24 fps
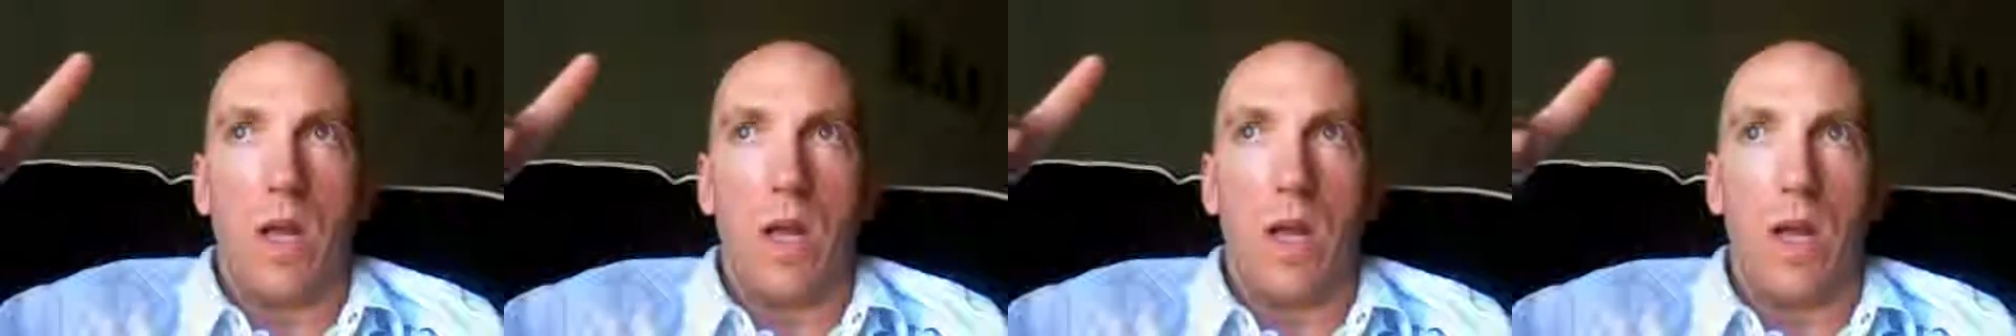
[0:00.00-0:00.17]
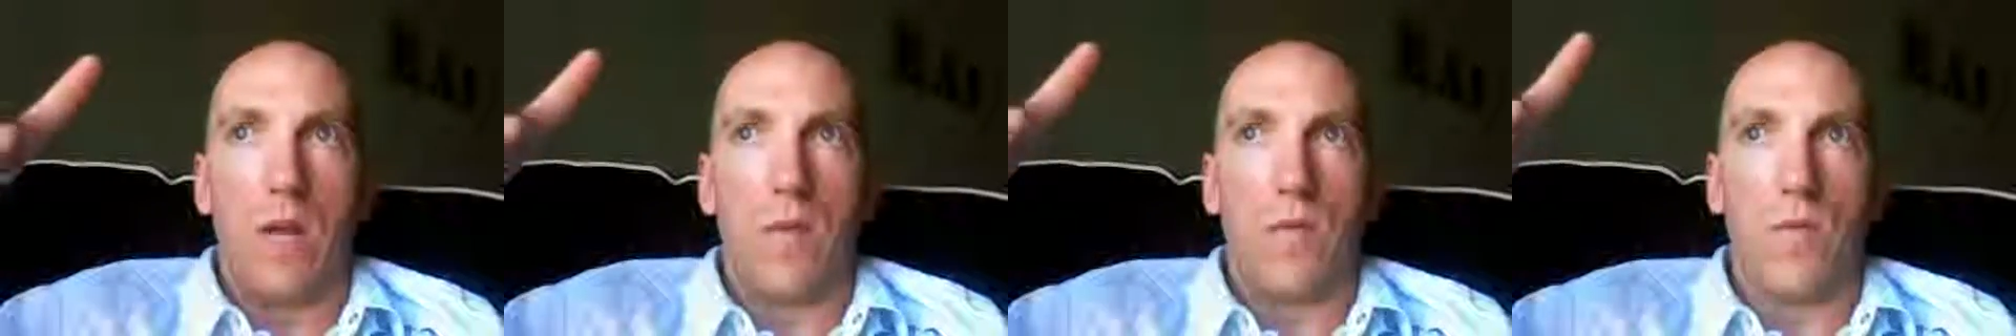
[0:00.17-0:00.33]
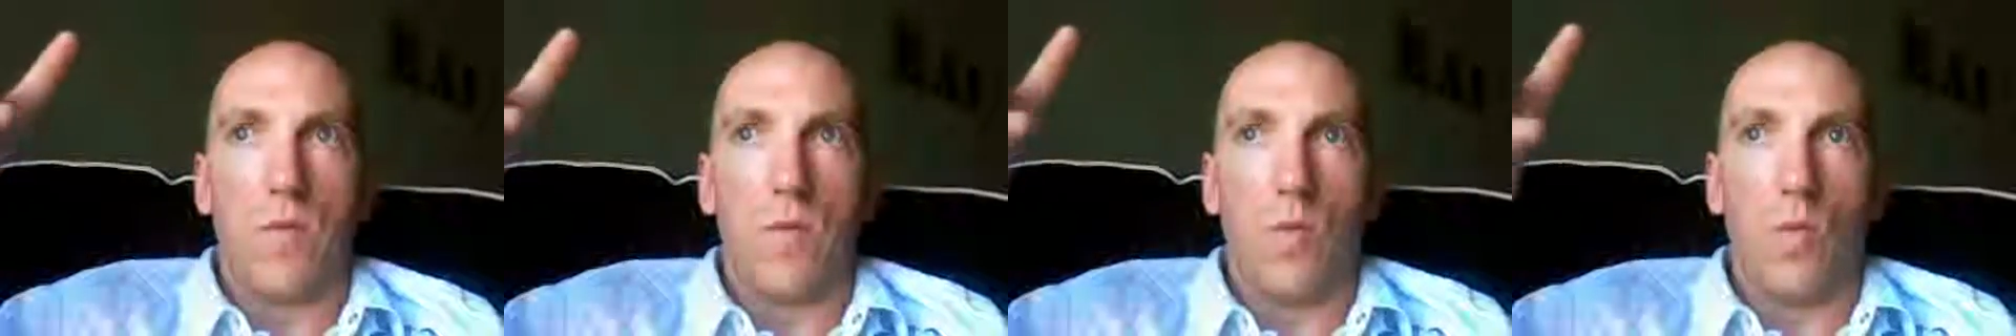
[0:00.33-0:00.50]

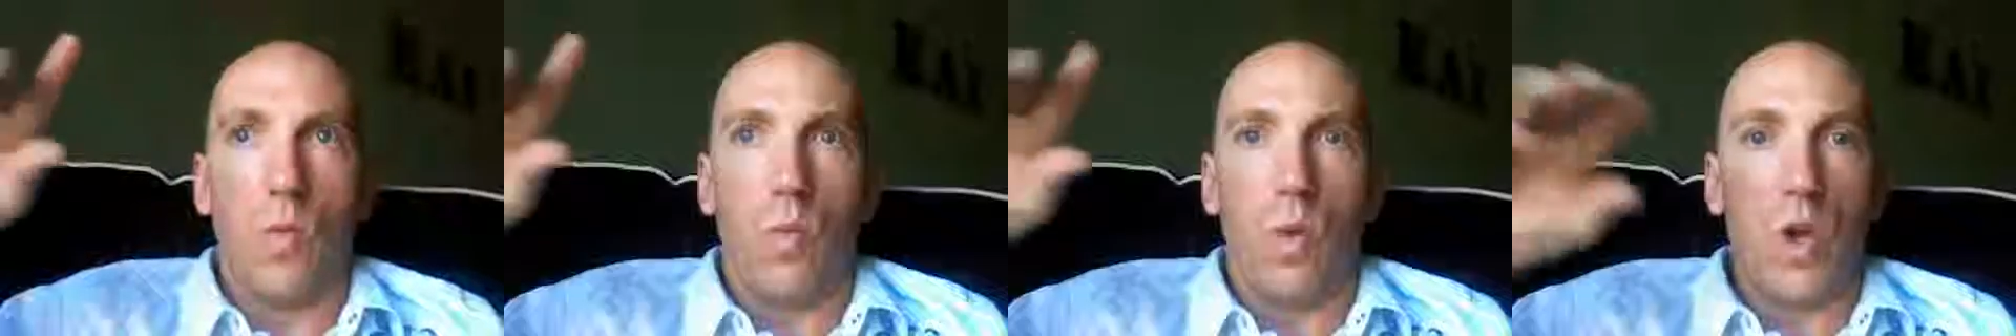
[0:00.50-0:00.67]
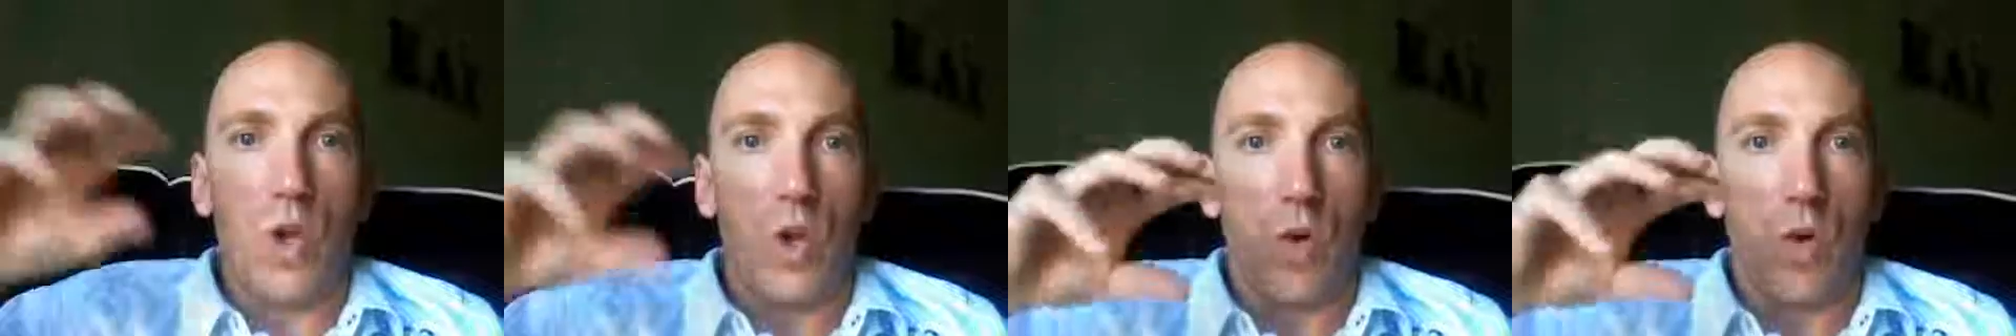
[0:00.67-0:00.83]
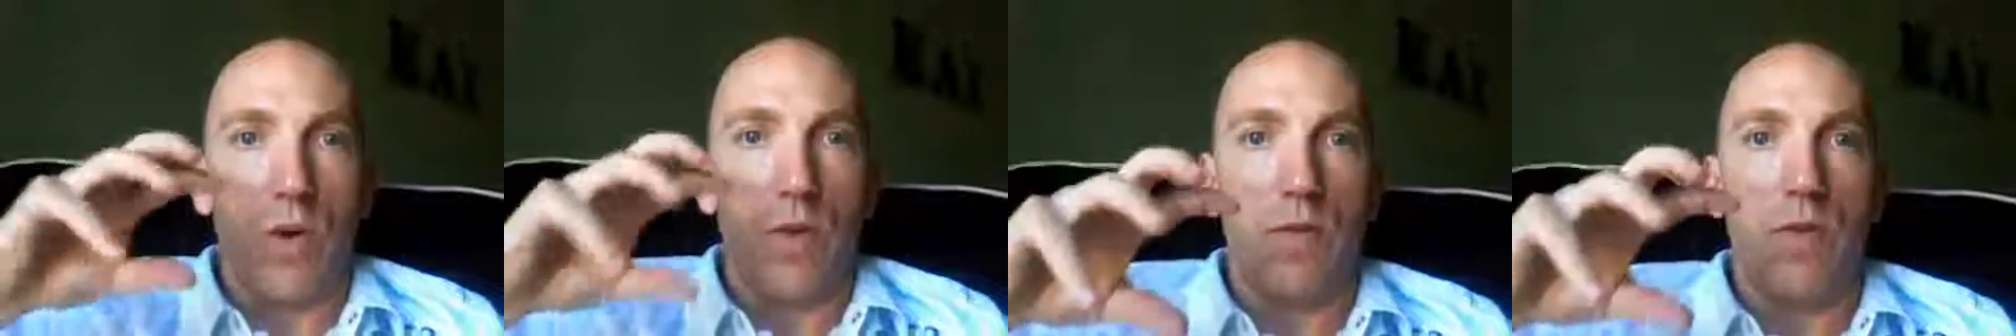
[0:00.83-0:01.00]
if
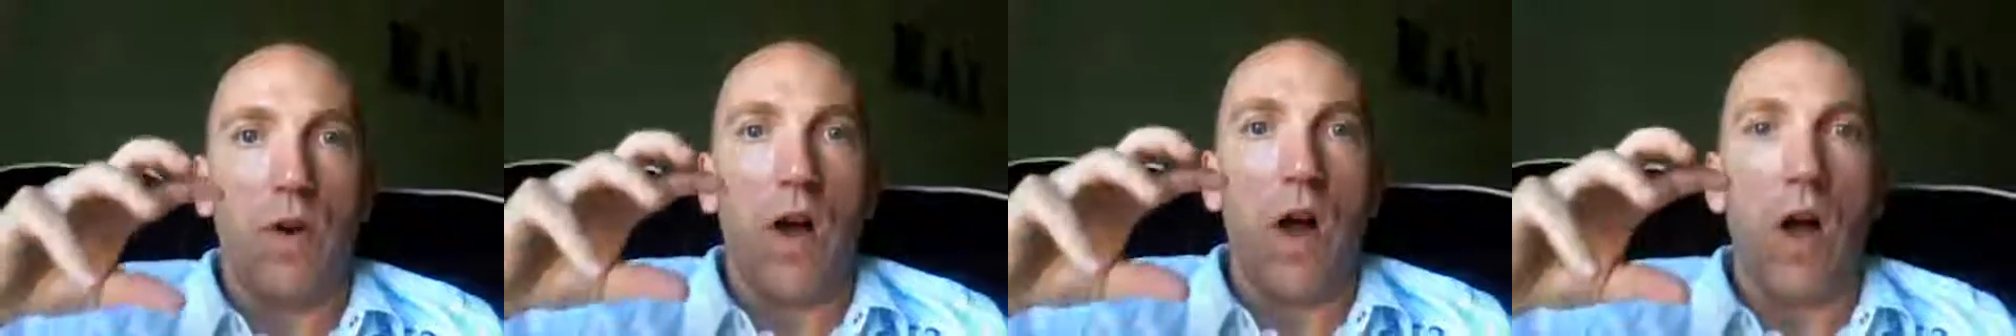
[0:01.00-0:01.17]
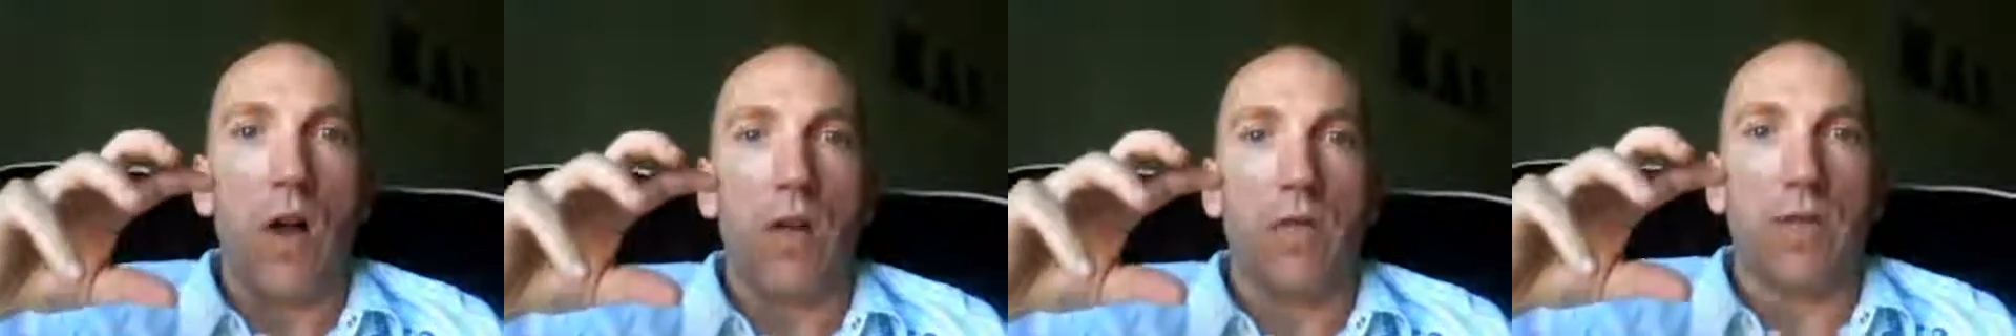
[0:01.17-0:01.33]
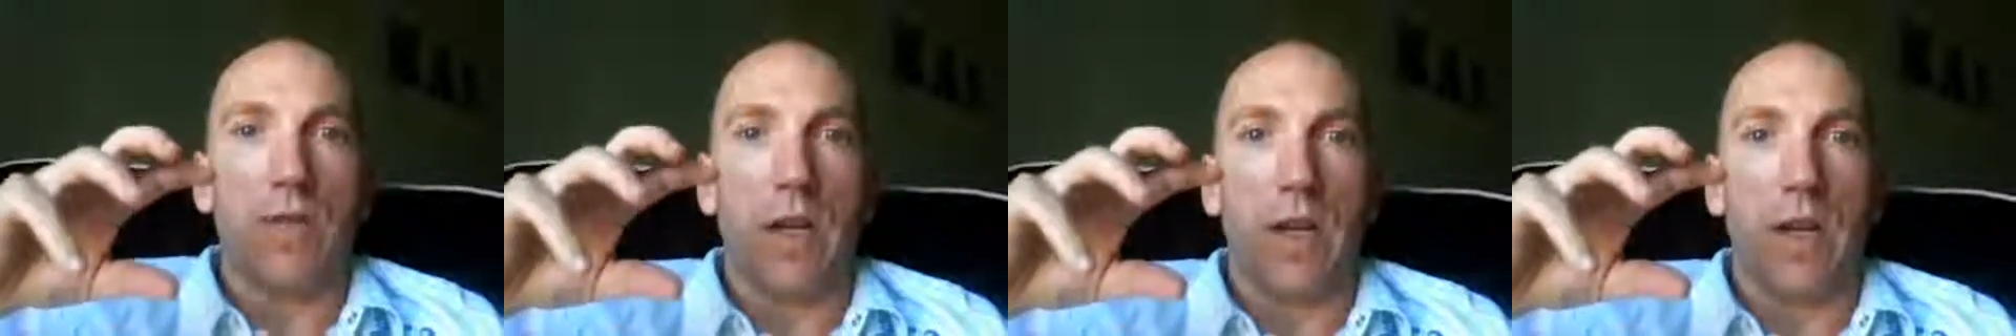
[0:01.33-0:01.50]
what you're
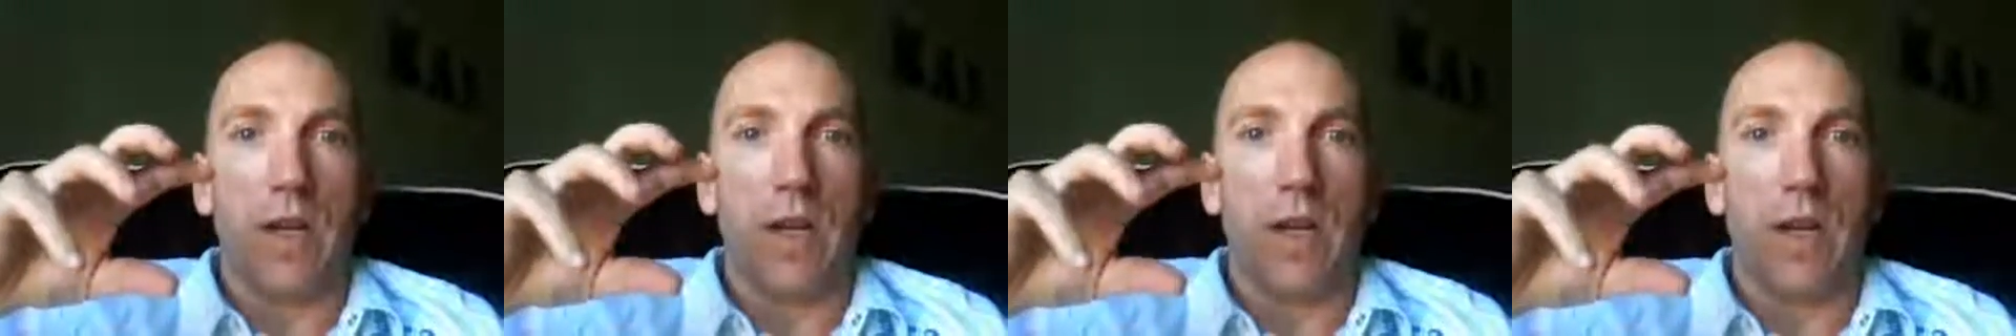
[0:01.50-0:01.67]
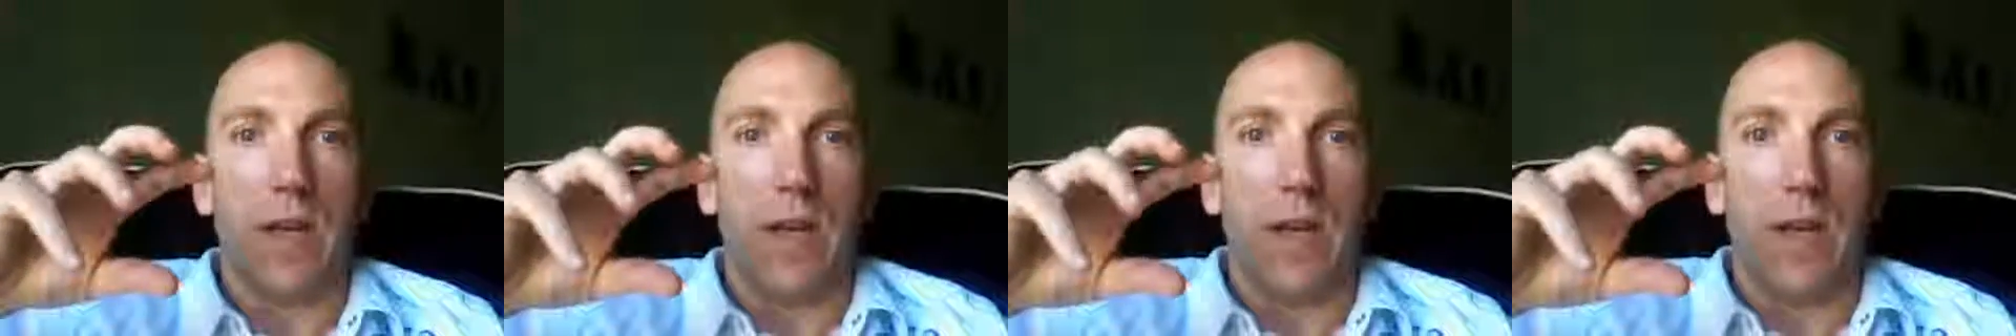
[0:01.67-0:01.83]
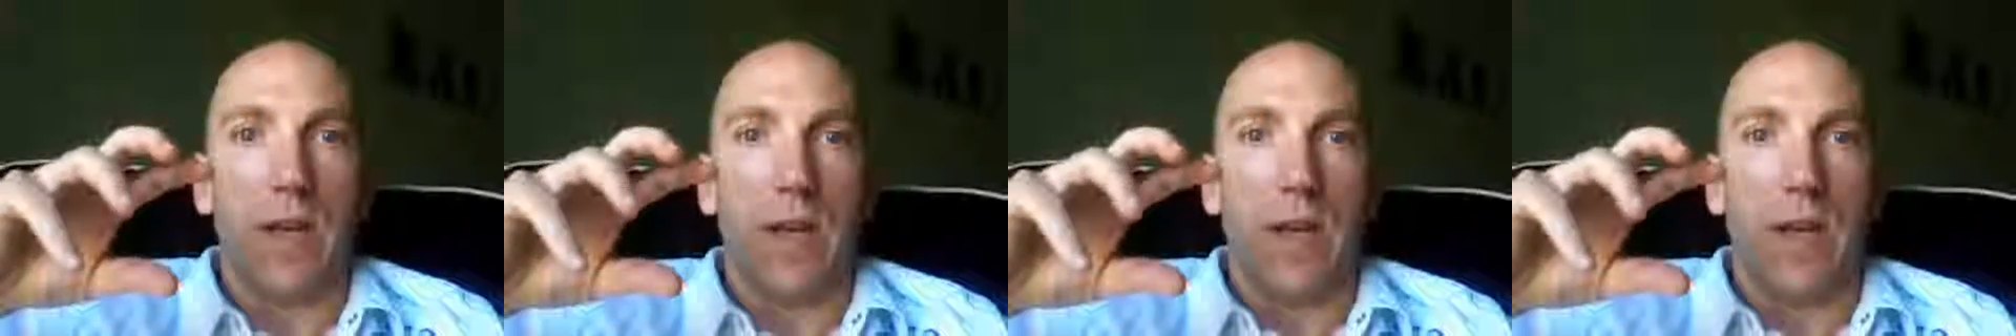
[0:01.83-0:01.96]
involved in,